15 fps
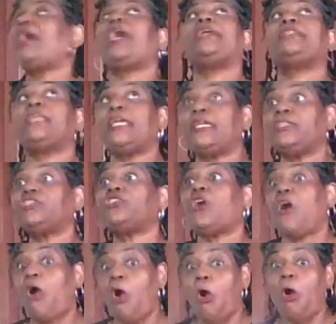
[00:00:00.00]
I taste
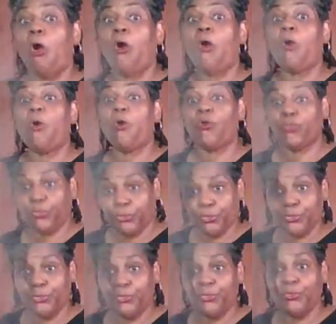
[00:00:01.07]
all
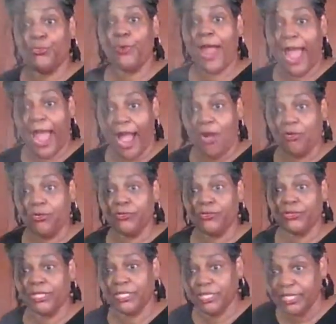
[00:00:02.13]
throughout
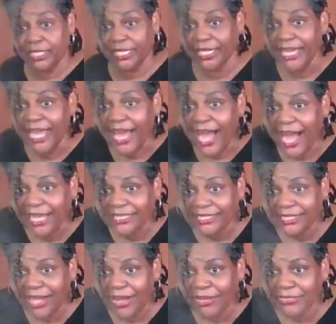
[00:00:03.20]
the cooking. I
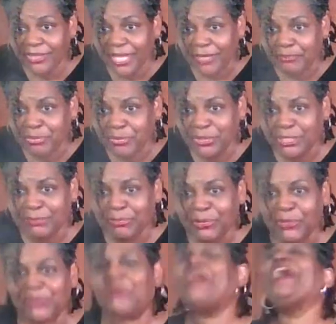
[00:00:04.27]
saw that poor
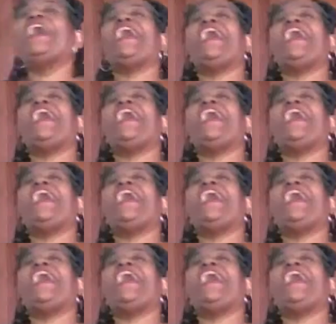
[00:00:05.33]
spoon.